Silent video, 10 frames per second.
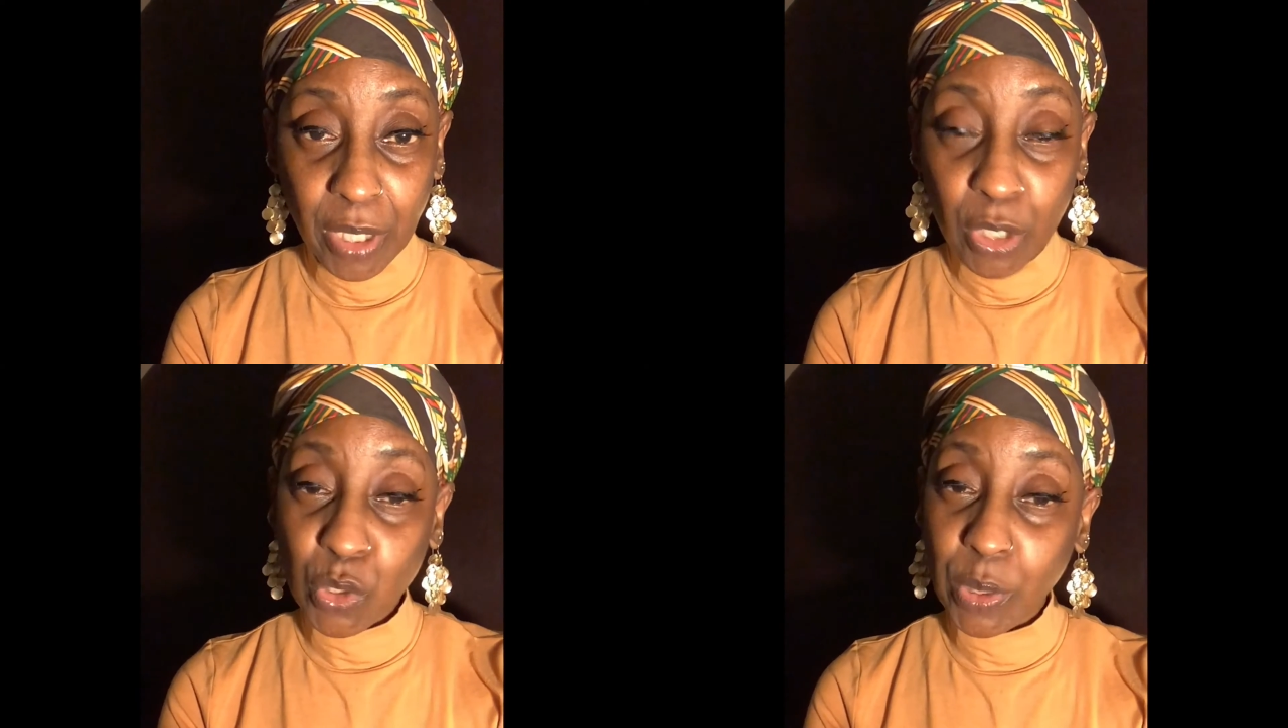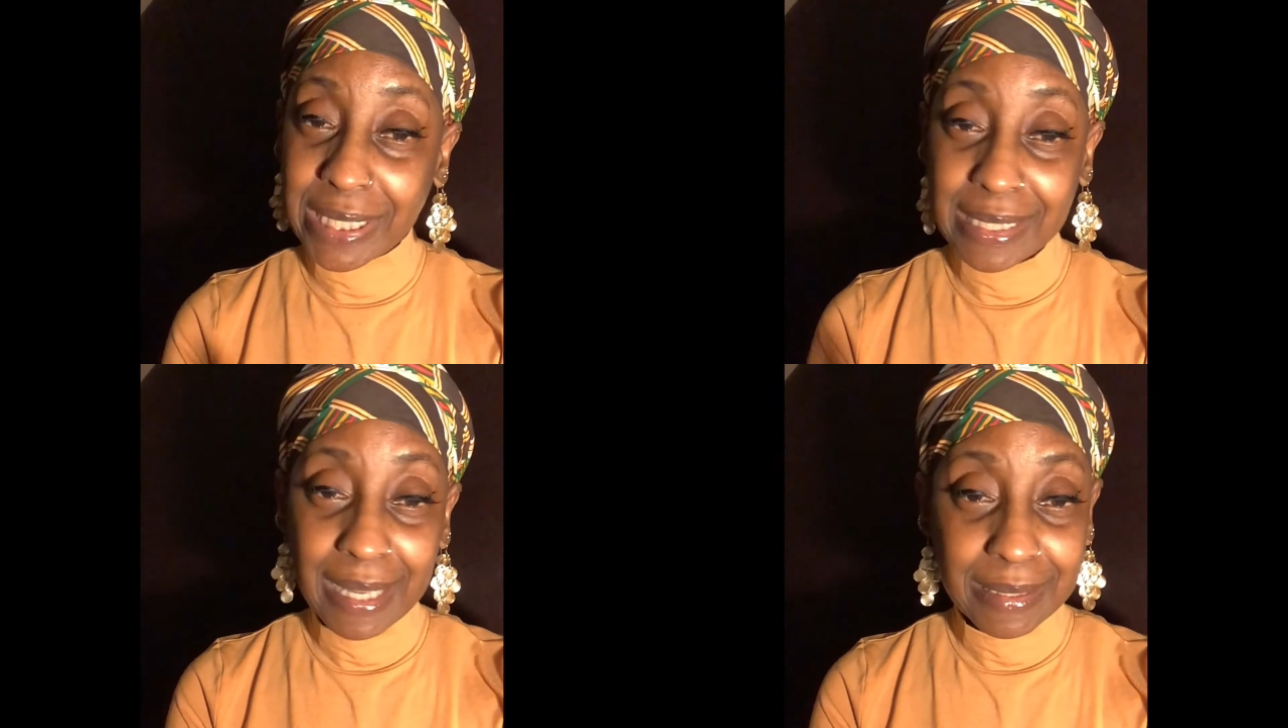So
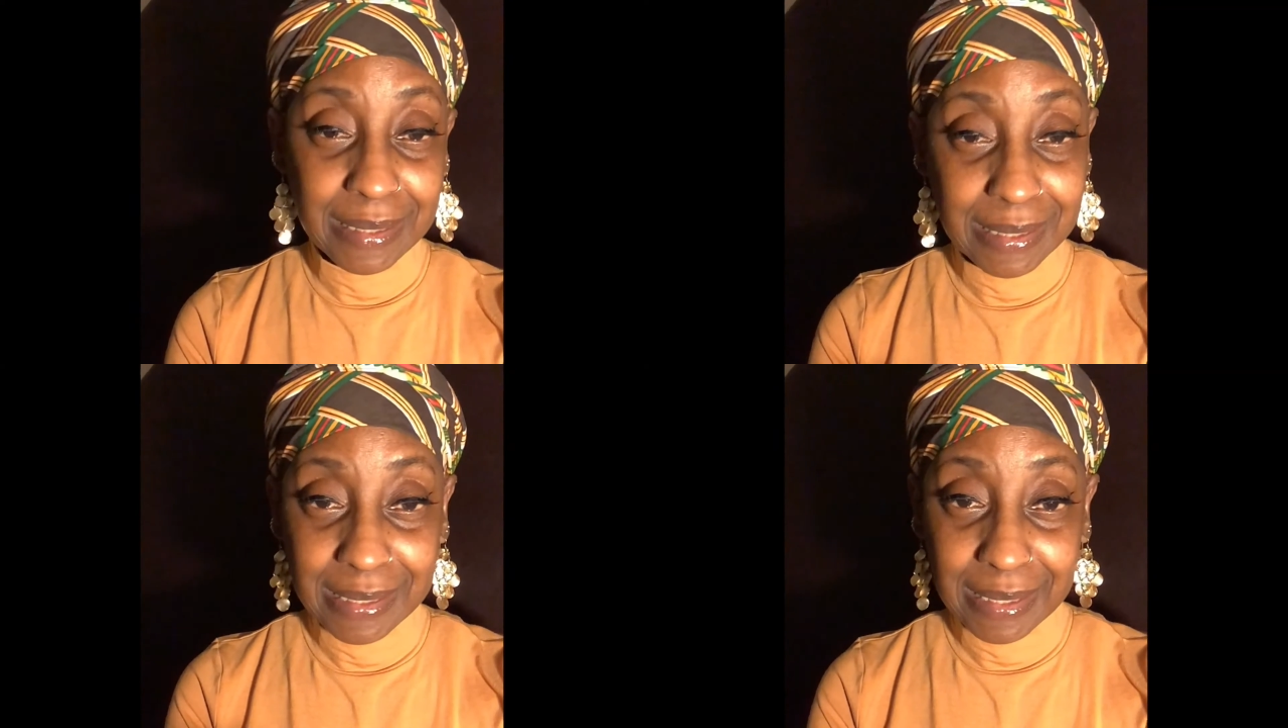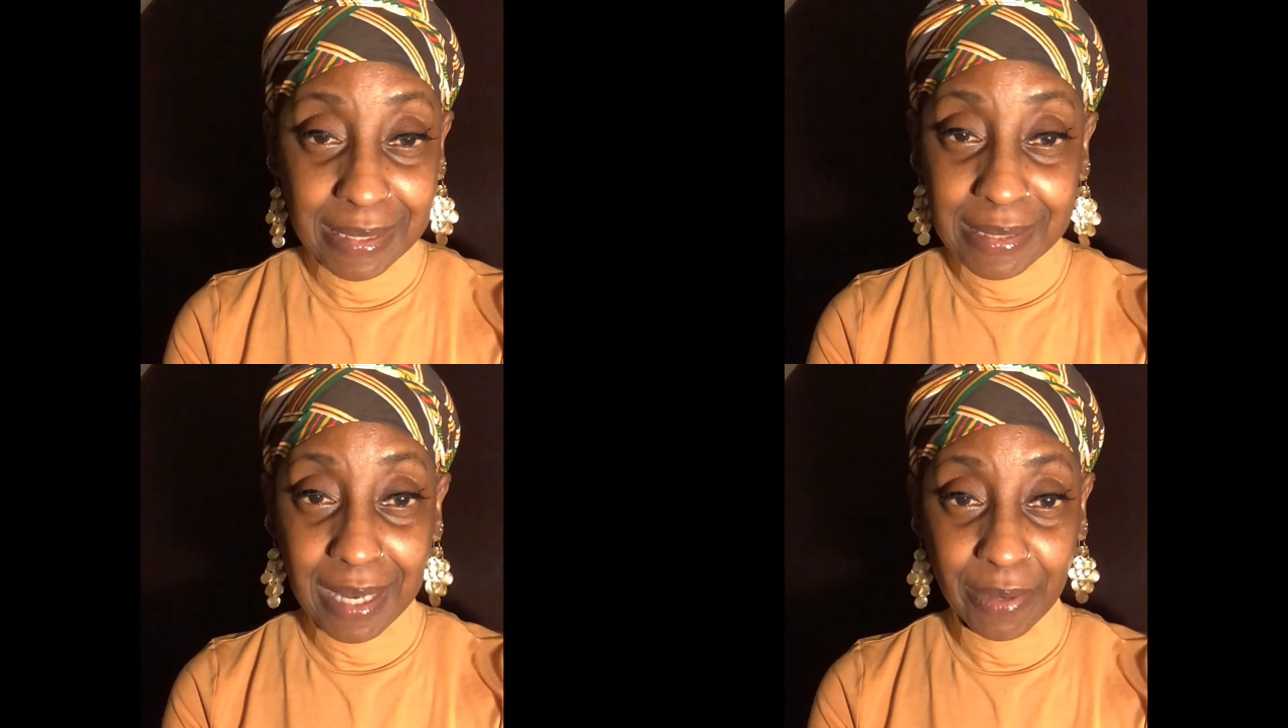it's not to see,
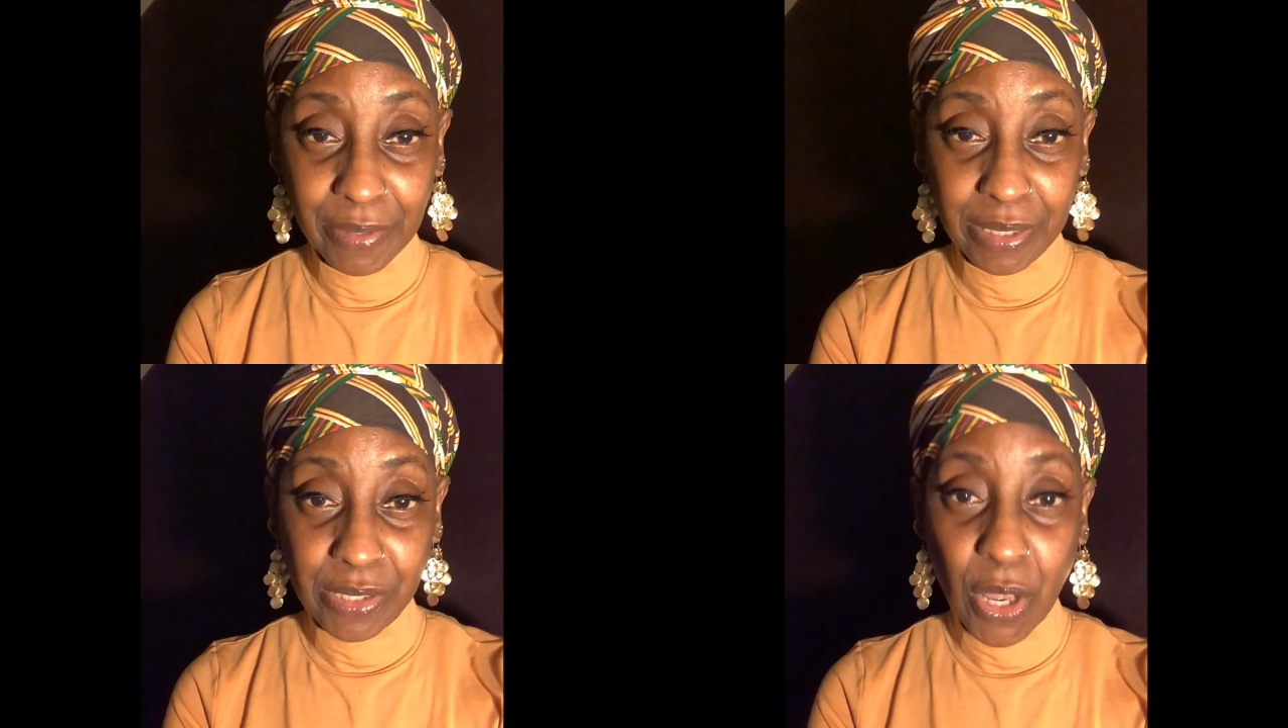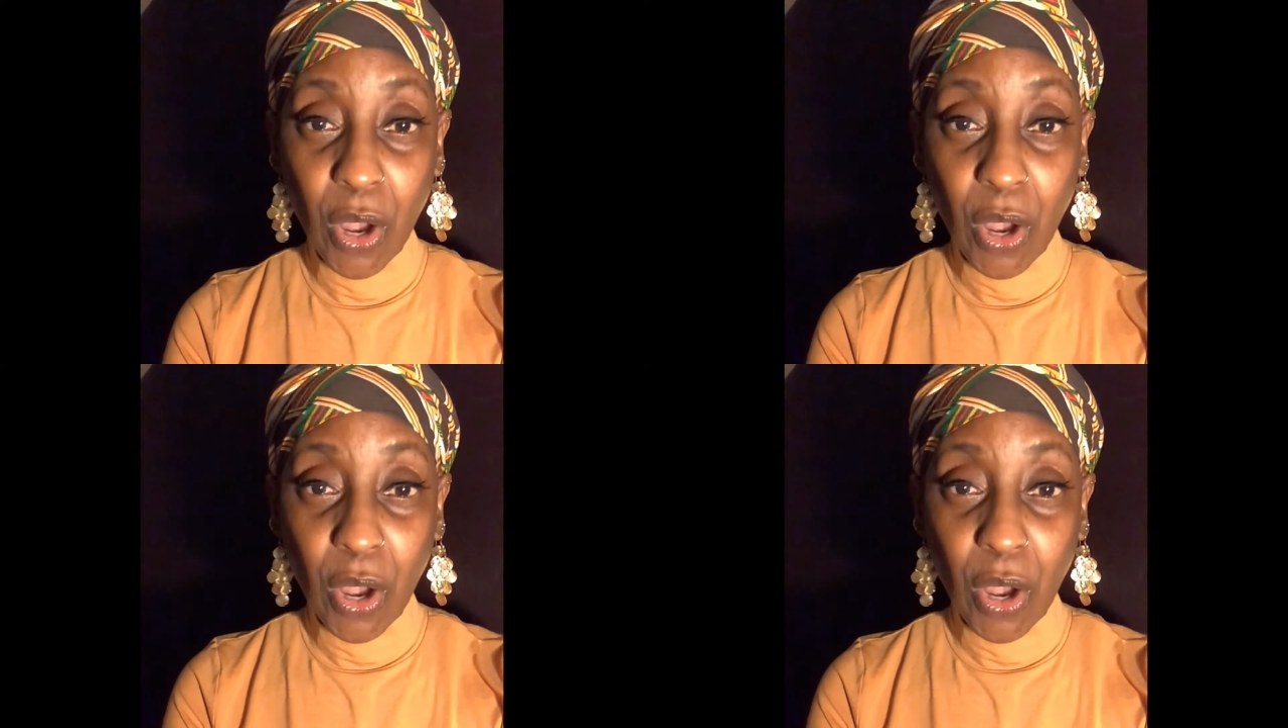Darius,